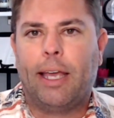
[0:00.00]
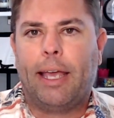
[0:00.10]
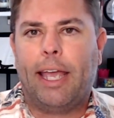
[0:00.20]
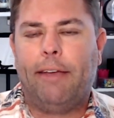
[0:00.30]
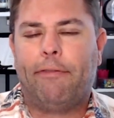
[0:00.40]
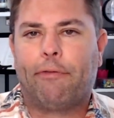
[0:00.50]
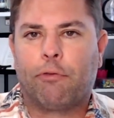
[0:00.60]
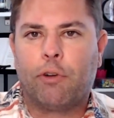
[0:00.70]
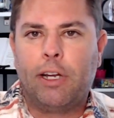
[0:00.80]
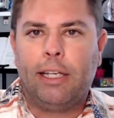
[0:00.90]
He
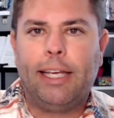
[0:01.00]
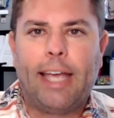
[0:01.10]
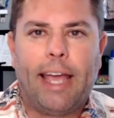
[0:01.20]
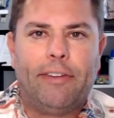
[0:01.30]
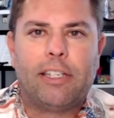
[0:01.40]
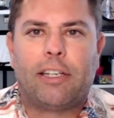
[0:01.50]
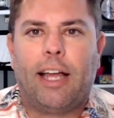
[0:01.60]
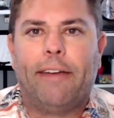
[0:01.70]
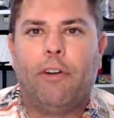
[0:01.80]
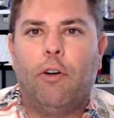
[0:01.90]
freely gave his
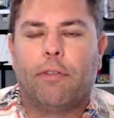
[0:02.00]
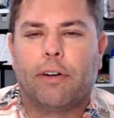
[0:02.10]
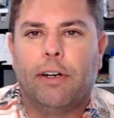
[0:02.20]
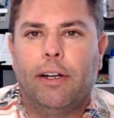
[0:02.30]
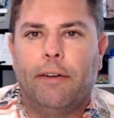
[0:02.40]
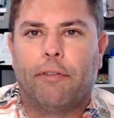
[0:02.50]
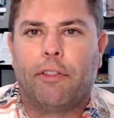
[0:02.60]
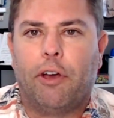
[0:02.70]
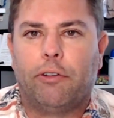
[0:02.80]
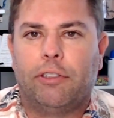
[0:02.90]
life over for
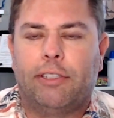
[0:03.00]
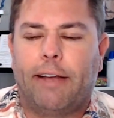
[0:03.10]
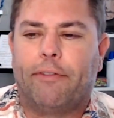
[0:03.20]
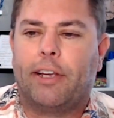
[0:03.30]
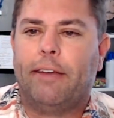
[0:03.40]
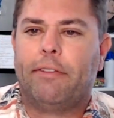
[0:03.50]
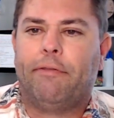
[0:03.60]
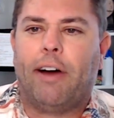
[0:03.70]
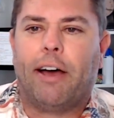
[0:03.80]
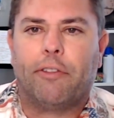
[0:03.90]
those and said, "Forgive them,
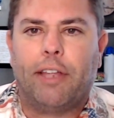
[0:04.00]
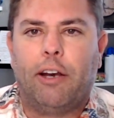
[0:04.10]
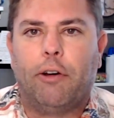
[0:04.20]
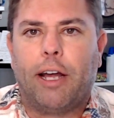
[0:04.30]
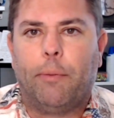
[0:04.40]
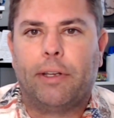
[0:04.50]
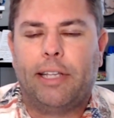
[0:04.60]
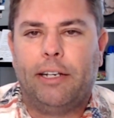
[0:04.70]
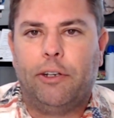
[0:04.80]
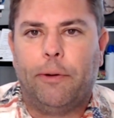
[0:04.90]
Father, they know not what
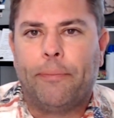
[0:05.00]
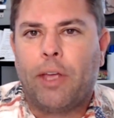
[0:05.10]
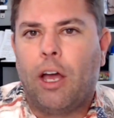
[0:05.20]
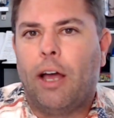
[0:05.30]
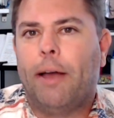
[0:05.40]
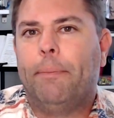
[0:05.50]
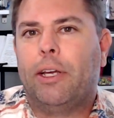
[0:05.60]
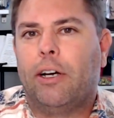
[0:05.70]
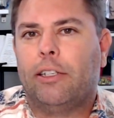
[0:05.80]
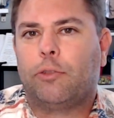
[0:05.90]
they do."
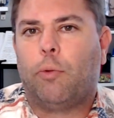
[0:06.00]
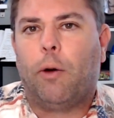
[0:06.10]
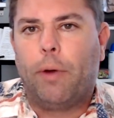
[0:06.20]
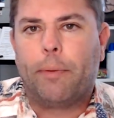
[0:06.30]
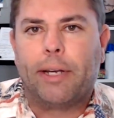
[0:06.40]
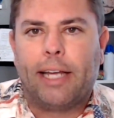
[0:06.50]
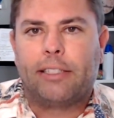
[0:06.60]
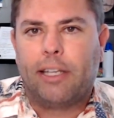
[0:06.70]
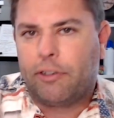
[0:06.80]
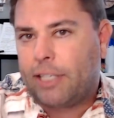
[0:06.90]
Because while we were yet
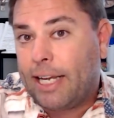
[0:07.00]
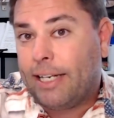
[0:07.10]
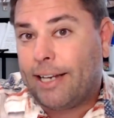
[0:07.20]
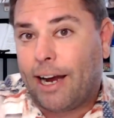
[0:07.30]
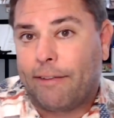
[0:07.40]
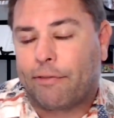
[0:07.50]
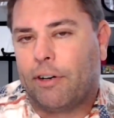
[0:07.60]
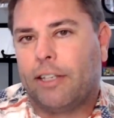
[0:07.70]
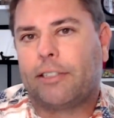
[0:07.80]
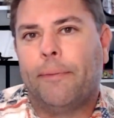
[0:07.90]
sinners, he died for
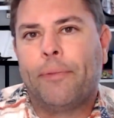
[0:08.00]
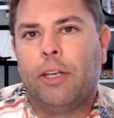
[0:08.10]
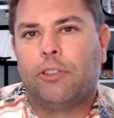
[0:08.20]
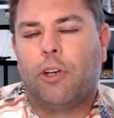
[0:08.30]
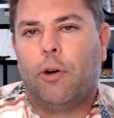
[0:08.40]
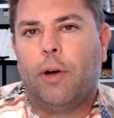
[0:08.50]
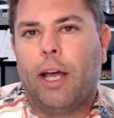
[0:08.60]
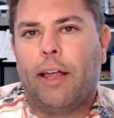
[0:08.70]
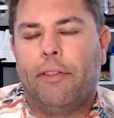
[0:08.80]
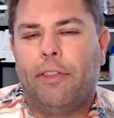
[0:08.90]
us. So
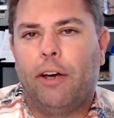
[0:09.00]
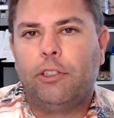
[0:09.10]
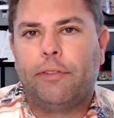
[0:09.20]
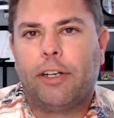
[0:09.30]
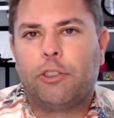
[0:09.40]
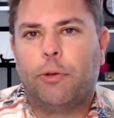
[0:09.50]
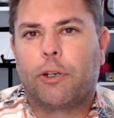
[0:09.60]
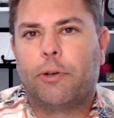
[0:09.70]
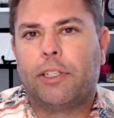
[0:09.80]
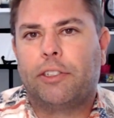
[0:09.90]
those of us who are
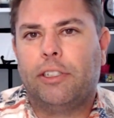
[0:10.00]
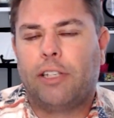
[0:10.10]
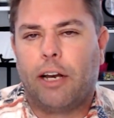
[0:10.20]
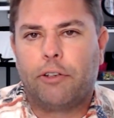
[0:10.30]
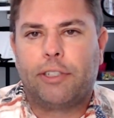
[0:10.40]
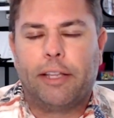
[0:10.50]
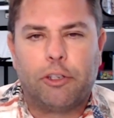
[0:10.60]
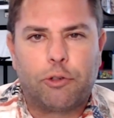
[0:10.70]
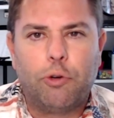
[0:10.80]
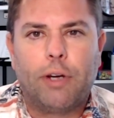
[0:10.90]
Christians understand the
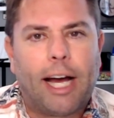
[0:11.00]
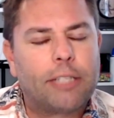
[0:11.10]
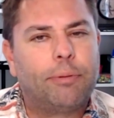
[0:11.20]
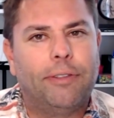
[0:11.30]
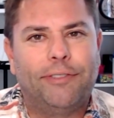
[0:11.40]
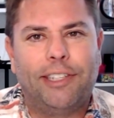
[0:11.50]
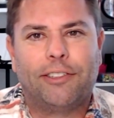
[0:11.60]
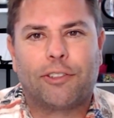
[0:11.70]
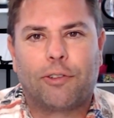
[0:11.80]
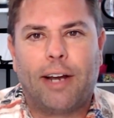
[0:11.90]
true gospel of
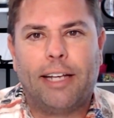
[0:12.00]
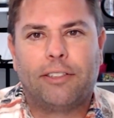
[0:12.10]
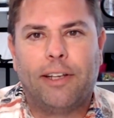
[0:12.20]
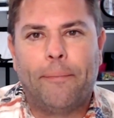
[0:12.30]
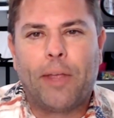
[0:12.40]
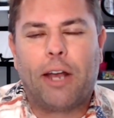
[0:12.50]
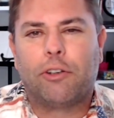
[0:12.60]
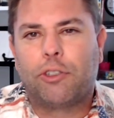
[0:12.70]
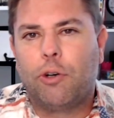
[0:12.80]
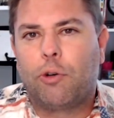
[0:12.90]
Jesus Christ and are
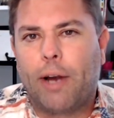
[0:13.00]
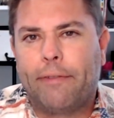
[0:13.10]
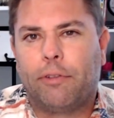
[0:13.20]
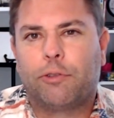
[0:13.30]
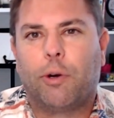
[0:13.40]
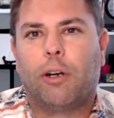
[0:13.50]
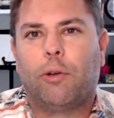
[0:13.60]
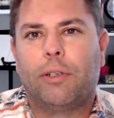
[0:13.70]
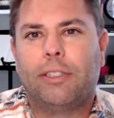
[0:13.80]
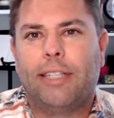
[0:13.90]
so grateful to our
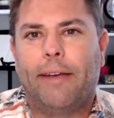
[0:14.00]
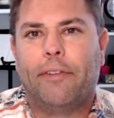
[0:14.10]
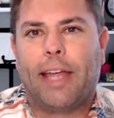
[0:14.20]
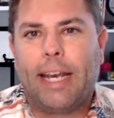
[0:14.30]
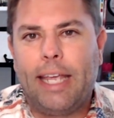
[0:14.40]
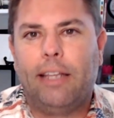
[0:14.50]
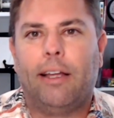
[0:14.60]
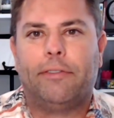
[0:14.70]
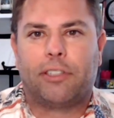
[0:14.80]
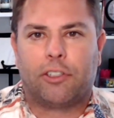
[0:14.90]
Lord and Savior that he
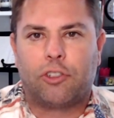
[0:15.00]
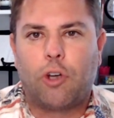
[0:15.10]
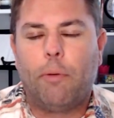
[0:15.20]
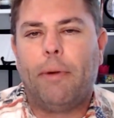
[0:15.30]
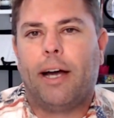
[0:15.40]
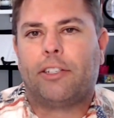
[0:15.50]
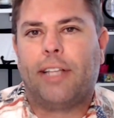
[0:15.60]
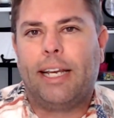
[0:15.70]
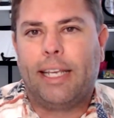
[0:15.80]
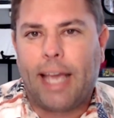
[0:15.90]
loves us so much
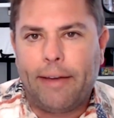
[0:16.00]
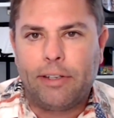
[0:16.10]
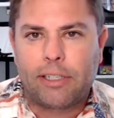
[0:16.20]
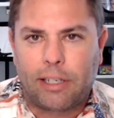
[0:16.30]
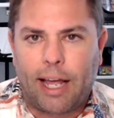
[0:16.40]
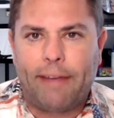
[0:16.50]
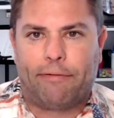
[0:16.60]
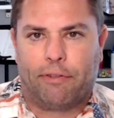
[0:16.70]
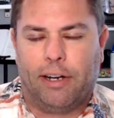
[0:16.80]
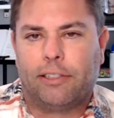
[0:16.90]
that he gave his life
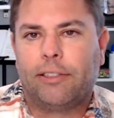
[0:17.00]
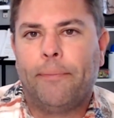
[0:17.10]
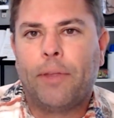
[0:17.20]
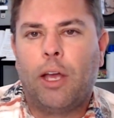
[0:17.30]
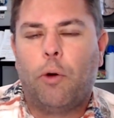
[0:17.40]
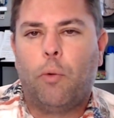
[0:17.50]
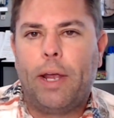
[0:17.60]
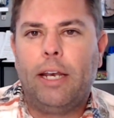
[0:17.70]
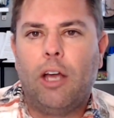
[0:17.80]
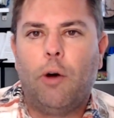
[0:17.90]
for us.
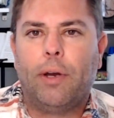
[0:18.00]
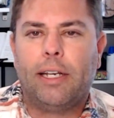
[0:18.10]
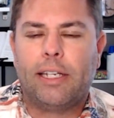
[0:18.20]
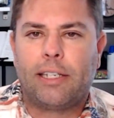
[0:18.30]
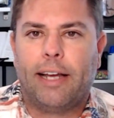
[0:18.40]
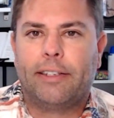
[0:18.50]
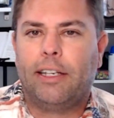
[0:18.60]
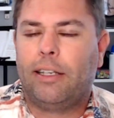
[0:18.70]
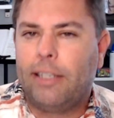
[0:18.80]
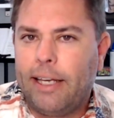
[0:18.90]
We know what it is like
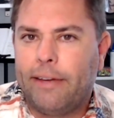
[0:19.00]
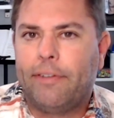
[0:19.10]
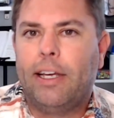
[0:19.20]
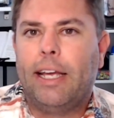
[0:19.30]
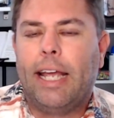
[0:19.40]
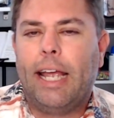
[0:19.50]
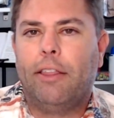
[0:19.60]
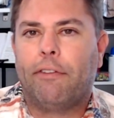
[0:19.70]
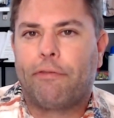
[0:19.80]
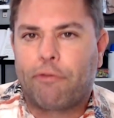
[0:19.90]
to live in
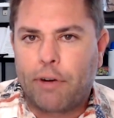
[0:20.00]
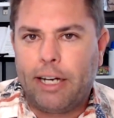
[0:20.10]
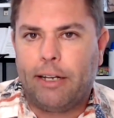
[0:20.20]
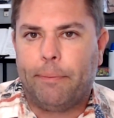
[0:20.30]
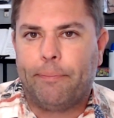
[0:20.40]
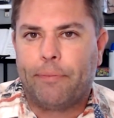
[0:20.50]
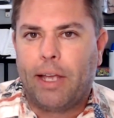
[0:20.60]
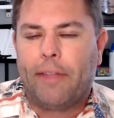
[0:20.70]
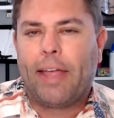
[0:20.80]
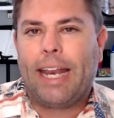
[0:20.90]
the freedom
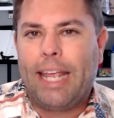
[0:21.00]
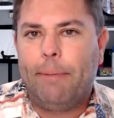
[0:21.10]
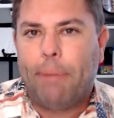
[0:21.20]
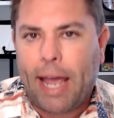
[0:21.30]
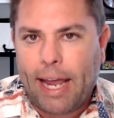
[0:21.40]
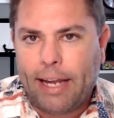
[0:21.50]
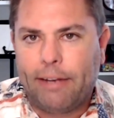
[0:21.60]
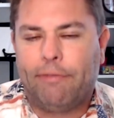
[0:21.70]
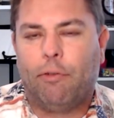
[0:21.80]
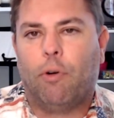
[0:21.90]
that he
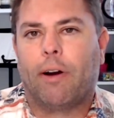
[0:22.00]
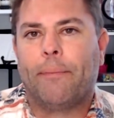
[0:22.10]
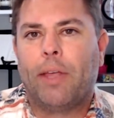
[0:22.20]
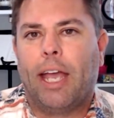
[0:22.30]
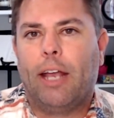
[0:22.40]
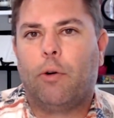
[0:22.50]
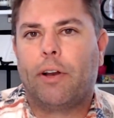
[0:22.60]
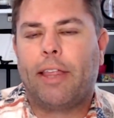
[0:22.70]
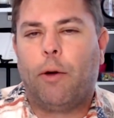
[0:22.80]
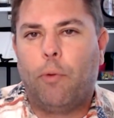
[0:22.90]
paid for in order
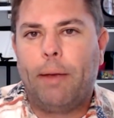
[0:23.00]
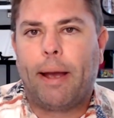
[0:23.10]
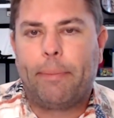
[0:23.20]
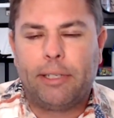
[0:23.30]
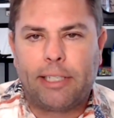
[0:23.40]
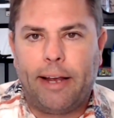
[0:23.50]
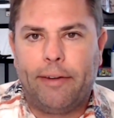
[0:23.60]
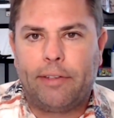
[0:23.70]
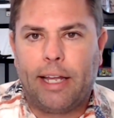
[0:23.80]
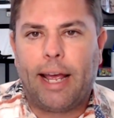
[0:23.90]
that we might be
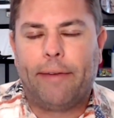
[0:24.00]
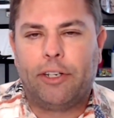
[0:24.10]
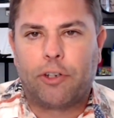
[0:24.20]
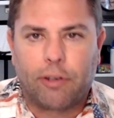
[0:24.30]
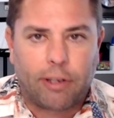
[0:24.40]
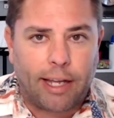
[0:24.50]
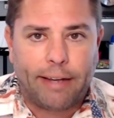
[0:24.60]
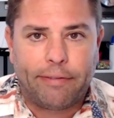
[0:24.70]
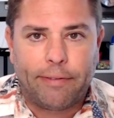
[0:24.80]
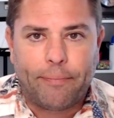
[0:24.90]
saved and have eternal
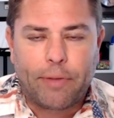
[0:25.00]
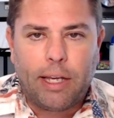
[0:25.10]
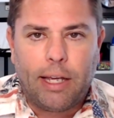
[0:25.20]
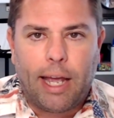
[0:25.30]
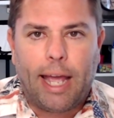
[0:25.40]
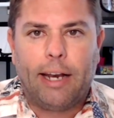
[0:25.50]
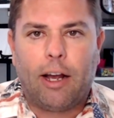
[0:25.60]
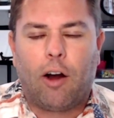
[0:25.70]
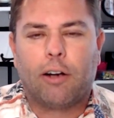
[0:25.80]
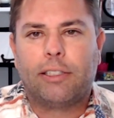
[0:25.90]
life and
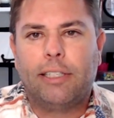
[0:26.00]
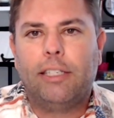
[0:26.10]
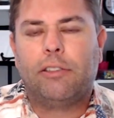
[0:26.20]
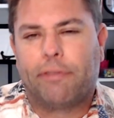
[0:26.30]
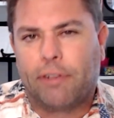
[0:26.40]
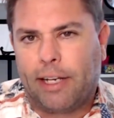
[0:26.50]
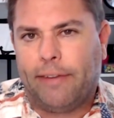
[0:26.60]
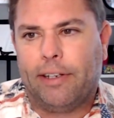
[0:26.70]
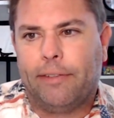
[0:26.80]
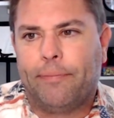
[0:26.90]
our sins
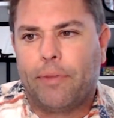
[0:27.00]
forgiven.